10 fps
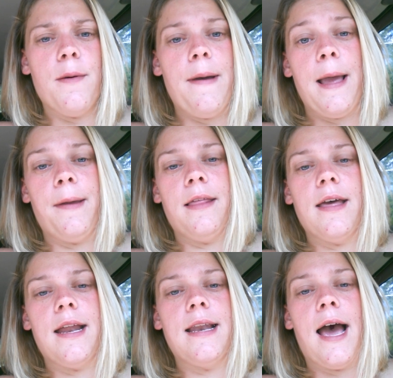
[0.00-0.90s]
baby
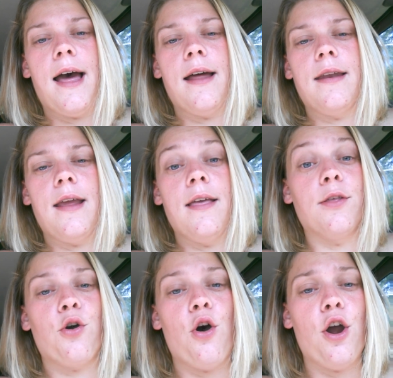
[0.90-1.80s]
that died in
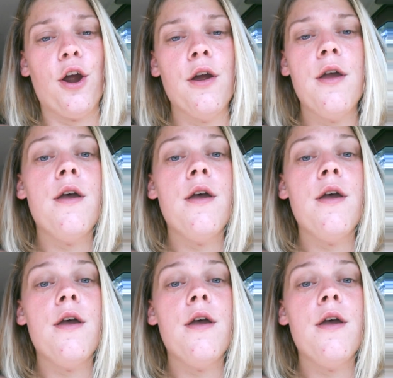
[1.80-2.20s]
the car